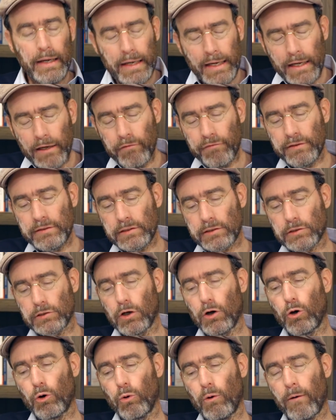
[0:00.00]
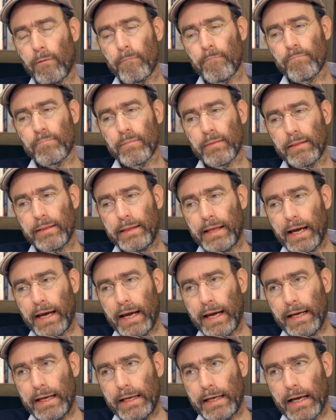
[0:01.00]
Even so,
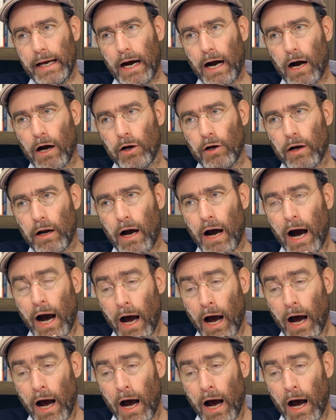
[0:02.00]
they are